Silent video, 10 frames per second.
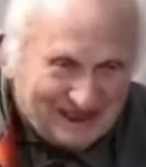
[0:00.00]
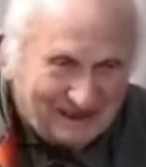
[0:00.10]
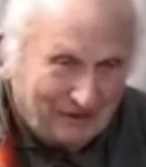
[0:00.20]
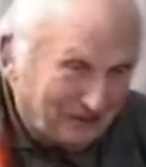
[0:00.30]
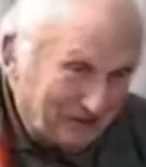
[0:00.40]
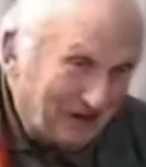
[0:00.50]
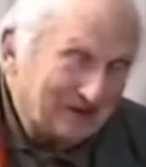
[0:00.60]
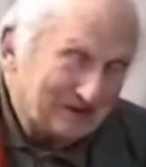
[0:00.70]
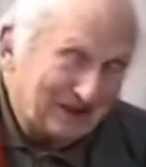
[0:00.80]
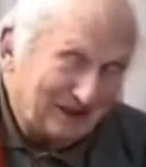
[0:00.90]
and there were a few
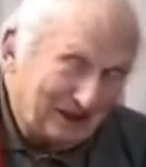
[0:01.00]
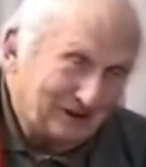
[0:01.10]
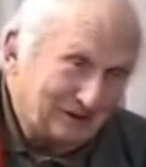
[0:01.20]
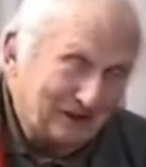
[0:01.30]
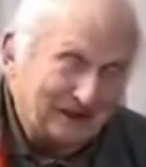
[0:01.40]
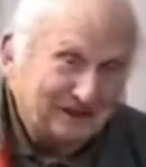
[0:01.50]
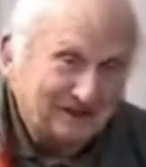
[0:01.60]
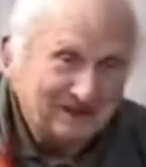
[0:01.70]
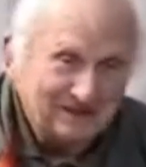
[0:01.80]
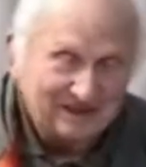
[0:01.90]
others accreted
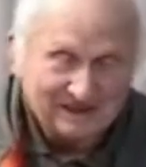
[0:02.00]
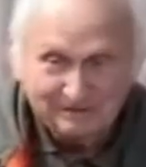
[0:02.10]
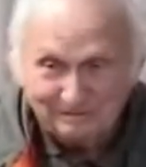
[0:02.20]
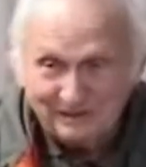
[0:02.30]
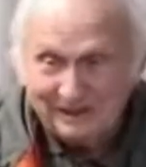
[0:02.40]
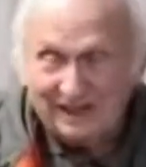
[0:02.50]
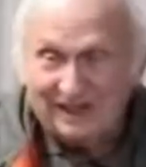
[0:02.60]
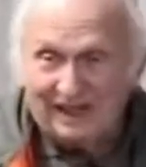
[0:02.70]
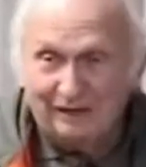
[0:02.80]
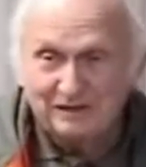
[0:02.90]
to the thing.
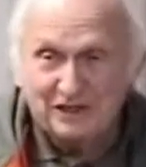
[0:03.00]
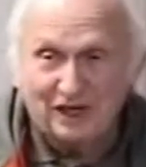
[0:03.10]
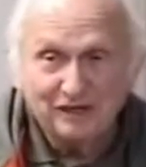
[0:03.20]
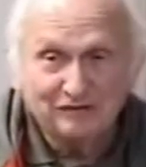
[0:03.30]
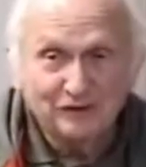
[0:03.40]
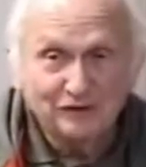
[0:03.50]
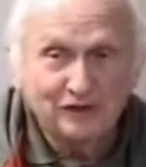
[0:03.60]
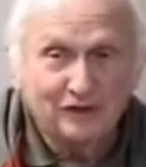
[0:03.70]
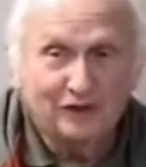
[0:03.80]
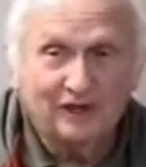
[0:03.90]
And we started the
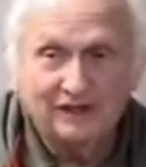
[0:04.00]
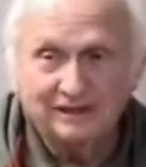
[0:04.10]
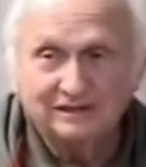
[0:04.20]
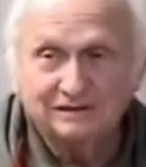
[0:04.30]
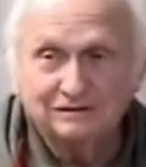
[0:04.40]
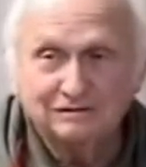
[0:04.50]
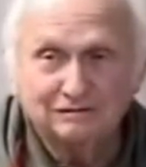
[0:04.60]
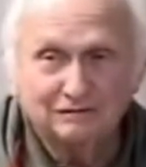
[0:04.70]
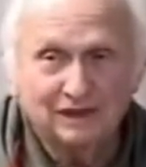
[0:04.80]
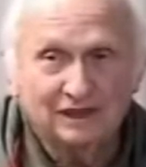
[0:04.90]
food court,
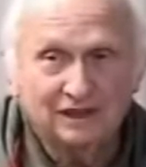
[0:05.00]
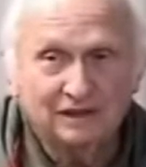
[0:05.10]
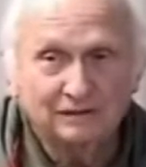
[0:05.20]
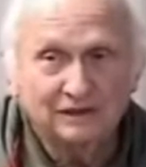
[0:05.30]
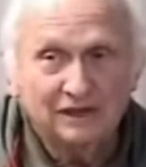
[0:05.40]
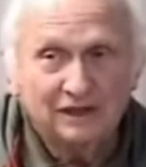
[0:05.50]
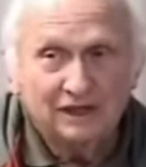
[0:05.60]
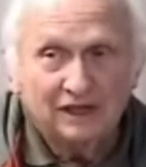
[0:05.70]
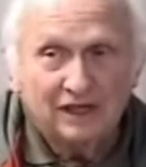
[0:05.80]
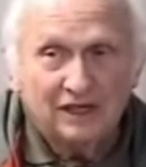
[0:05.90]
and uh,
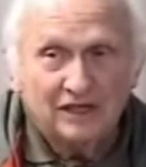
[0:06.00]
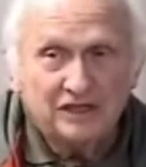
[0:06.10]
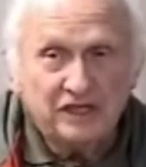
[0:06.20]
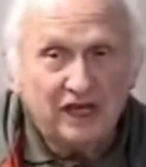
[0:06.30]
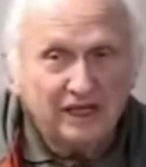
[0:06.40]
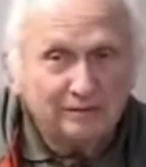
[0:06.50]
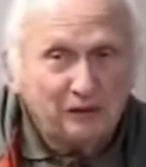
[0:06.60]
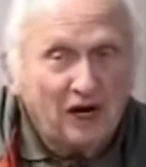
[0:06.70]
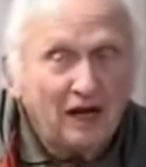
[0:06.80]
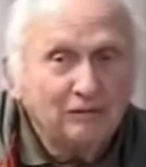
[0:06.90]
she had a
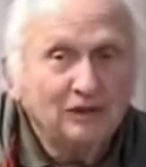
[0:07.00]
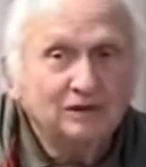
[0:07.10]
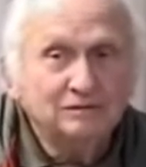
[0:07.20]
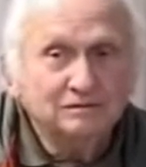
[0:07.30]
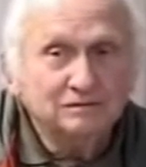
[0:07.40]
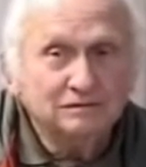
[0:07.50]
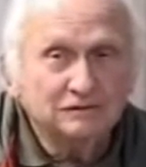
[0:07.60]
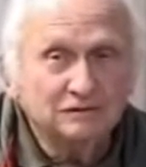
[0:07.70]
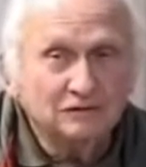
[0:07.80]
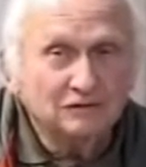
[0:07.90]
problem
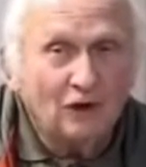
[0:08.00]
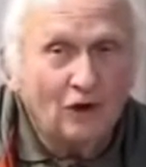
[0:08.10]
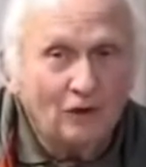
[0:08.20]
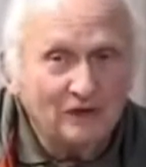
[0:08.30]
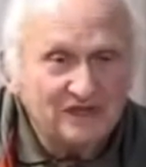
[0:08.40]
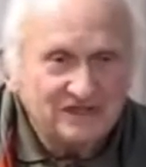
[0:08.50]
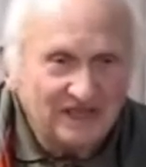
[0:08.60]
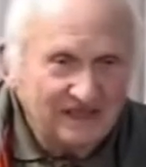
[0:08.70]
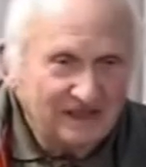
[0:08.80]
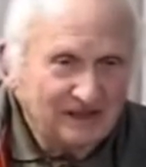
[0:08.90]
always
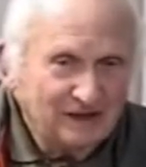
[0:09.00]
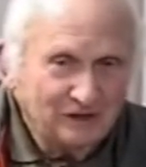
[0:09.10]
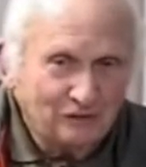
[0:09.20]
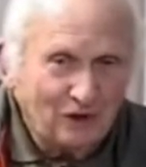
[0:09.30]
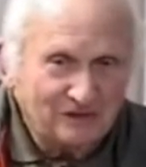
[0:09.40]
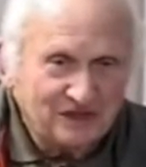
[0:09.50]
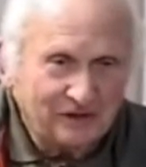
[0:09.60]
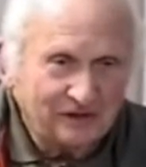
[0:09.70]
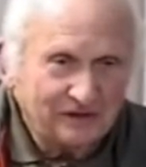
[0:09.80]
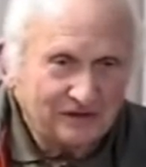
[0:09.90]
getting the raw
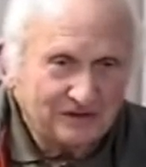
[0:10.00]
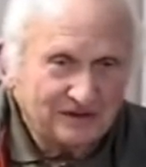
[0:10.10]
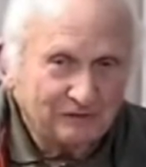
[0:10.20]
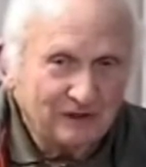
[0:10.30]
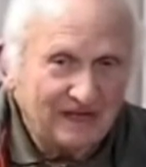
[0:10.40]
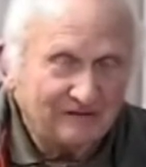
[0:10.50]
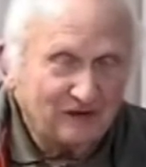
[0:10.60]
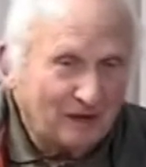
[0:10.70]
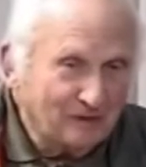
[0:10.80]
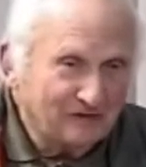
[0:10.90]
materials. We had a
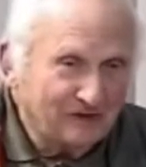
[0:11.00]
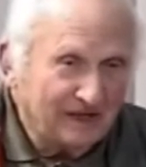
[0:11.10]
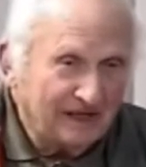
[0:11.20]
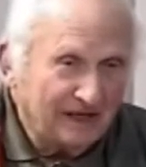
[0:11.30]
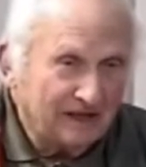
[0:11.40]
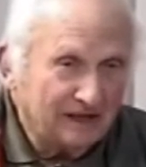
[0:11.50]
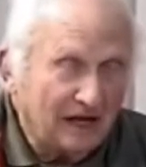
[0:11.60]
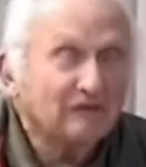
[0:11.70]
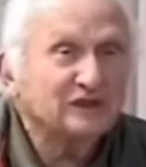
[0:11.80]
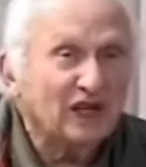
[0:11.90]
farmer friend, uh,
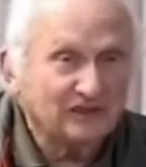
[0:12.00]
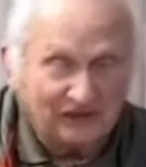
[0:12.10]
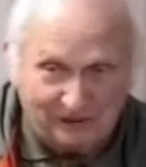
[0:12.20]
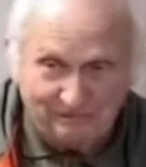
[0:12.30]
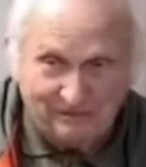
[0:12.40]
Alvin Gusky,